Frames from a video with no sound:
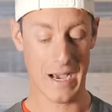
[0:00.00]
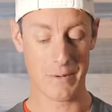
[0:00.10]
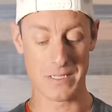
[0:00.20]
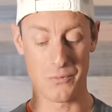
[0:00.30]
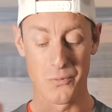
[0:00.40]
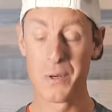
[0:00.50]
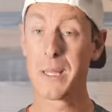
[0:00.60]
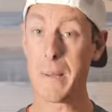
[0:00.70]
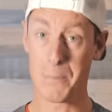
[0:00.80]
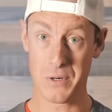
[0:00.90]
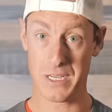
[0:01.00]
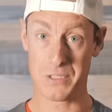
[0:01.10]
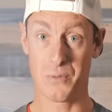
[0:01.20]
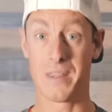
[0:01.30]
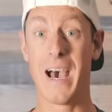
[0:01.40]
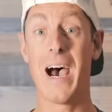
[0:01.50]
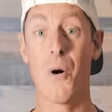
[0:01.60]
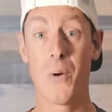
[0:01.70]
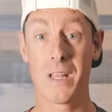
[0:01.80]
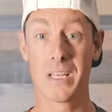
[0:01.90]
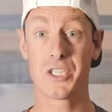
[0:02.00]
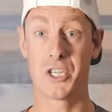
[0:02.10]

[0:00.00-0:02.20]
and I was really impressed with how well it